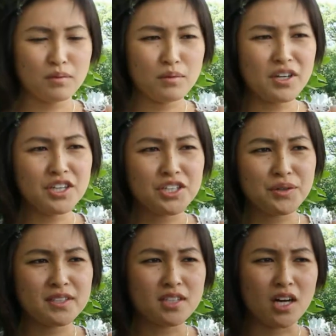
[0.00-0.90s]
what are you
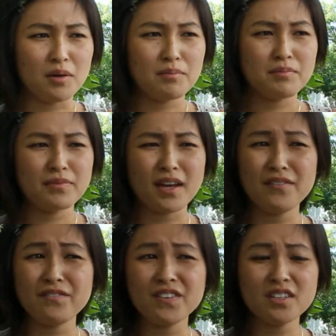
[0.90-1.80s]
doing, Tom? I'm
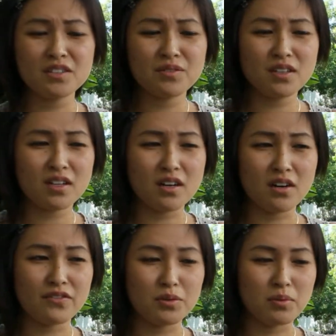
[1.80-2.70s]
feeling really
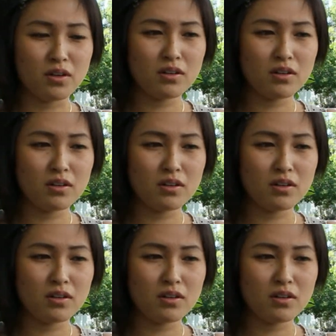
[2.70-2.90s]
uncomfortable.